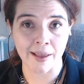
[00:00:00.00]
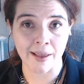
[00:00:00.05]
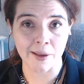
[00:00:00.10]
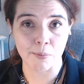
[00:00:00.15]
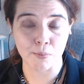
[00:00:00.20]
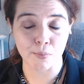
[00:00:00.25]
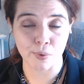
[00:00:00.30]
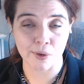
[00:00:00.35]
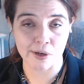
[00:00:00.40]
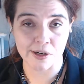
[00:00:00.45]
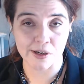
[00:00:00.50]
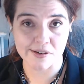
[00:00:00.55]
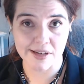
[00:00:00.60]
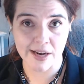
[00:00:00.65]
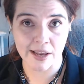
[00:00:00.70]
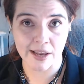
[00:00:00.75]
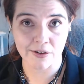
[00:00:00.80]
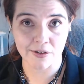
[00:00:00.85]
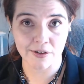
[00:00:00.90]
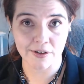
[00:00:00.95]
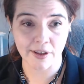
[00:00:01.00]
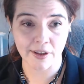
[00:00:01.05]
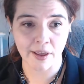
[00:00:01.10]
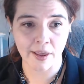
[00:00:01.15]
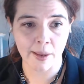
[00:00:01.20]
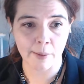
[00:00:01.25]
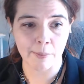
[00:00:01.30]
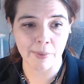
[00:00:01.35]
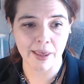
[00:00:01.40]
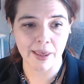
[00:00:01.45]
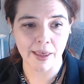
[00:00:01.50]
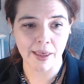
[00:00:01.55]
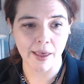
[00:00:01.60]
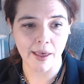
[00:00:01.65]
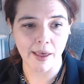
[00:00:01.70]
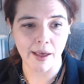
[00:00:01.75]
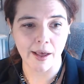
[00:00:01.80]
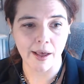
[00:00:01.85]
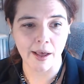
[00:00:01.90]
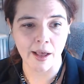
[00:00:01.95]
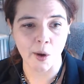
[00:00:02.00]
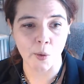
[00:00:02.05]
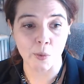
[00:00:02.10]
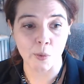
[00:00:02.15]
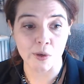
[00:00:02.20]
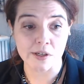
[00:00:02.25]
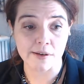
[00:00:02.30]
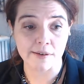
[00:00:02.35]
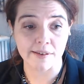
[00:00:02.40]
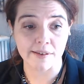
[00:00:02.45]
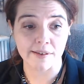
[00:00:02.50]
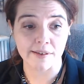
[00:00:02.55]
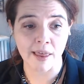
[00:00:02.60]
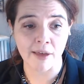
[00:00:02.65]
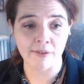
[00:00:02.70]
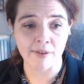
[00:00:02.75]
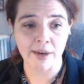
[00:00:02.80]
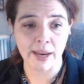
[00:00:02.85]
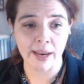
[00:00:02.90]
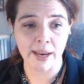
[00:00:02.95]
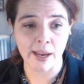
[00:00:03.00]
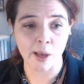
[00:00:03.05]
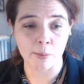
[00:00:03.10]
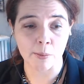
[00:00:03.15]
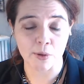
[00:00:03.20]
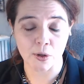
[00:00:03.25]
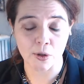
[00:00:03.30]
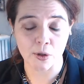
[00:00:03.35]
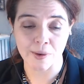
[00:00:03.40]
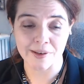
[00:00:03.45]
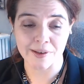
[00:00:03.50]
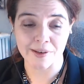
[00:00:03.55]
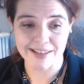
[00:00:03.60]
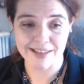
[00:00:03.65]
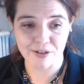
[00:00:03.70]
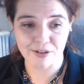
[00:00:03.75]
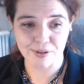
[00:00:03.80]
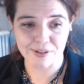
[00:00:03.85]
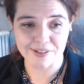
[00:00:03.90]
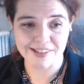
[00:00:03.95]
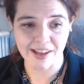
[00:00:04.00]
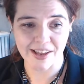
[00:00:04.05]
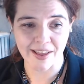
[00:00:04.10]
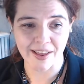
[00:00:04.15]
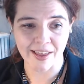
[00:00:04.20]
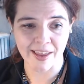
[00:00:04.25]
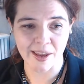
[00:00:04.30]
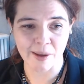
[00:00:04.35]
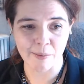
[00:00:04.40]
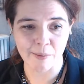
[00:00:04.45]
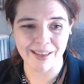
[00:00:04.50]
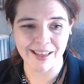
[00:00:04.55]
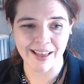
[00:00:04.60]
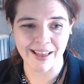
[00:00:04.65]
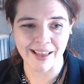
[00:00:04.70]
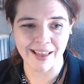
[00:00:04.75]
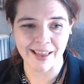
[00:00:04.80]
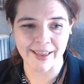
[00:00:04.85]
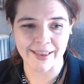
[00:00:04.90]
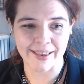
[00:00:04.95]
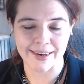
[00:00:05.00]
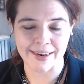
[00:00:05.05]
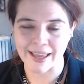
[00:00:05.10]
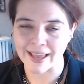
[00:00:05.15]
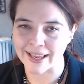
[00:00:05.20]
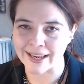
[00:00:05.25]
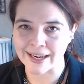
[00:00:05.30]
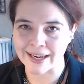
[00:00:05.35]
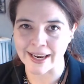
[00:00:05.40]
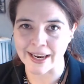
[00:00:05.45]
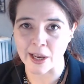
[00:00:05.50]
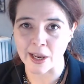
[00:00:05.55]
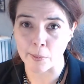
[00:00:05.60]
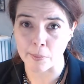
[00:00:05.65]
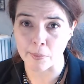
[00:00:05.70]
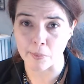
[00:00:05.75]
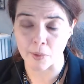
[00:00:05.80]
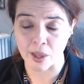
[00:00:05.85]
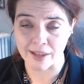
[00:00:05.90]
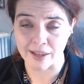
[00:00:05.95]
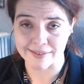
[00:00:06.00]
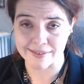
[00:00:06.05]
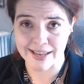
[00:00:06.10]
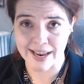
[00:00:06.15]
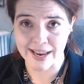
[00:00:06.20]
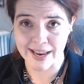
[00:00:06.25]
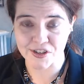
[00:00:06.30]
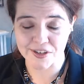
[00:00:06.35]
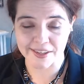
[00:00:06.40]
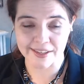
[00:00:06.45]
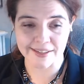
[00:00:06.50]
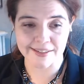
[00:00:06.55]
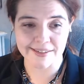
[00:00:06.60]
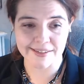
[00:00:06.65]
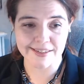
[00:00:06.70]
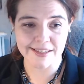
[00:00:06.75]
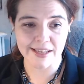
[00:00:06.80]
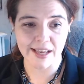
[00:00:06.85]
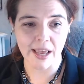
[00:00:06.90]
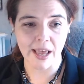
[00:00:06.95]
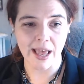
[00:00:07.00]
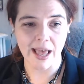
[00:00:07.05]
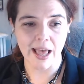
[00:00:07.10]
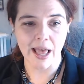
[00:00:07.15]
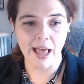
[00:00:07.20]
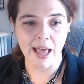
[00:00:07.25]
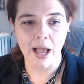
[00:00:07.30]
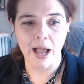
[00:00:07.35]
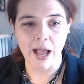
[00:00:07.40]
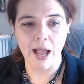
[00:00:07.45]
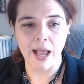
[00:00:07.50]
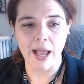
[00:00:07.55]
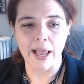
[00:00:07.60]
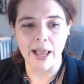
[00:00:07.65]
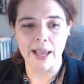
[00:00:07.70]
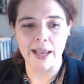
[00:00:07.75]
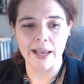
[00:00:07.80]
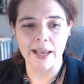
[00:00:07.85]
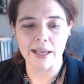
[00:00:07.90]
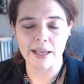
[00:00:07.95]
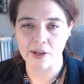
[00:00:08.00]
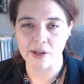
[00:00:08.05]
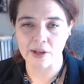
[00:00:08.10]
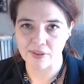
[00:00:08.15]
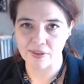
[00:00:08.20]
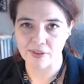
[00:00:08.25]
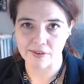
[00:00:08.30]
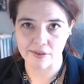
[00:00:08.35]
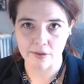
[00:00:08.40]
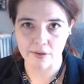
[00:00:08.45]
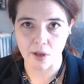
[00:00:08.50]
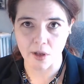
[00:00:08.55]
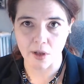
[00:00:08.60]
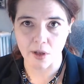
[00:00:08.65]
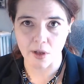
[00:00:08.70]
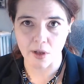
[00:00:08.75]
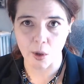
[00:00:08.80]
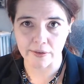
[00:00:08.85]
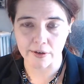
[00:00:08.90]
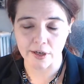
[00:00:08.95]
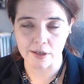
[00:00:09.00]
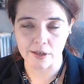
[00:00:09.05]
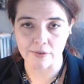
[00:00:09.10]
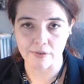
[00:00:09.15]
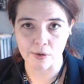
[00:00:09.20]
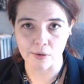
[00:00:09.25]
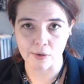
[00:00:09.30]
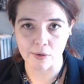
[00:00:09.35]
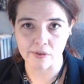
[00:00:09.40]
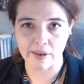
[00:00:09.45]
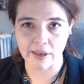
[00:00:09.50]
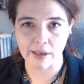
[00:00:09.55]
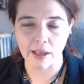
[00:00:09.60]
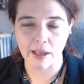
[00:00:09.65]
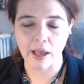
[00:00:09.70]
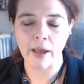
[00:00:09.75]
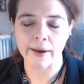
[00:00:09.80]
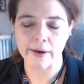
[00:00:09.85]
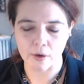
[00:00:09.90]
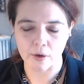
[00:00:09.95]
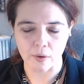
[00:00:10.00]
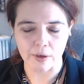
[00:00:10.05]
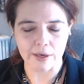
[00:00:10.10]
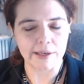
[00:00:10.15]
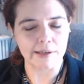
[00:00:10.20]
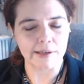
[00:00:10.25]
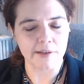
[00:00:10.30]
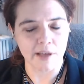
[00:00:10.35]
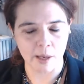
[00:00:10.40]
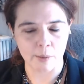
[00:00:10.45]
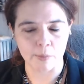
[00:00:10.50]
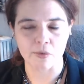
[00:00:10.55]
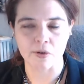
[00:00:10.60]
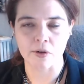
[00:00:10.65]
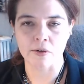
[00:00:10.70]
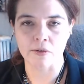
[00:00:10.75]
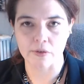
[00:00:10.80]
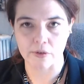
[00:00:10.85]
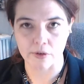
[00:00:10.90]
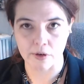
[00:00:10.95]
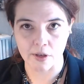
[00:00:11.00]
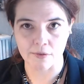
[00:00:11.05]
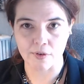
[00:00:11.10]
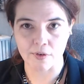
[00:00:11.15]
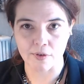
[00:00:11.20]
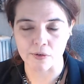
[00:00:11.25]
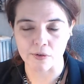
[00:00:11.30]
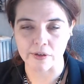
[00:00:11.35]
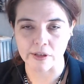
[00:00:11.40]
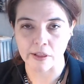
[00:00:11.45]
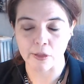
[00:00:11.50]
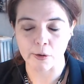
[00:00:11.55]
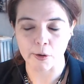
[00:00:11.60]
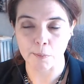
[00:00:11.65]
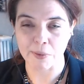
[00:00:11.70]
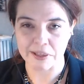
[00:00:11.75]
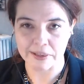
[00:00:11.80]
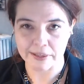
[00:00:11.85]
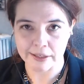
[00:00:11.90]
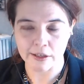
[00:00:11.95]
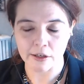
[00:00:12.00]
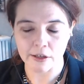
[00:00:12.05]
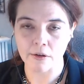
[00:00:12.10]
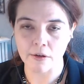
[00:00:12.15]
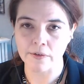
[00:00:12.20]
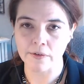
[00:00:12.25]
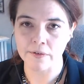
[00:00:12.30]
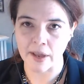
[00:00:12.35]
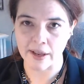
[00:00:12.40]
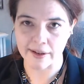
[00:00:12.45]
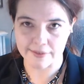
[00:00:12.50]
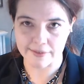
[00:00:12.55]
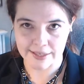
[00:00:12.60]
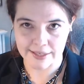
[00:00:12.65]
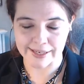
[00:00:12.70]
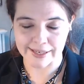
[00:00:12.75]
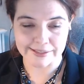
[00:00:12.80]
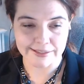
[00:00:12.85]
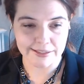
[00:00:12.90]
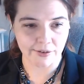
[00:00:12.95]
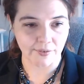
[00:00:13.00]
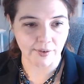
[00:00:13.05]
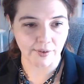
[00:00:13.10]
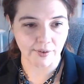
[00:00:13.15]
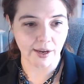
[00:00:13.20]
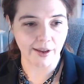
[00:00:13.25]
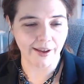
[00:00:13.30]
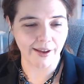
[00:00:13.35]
British Standard Time, which is 11 a.m. U.S. Central Time, 9 a.m. Los Angeles. If this is all rather confusing, I agree. Time zones are confusing. They're political, not scientific.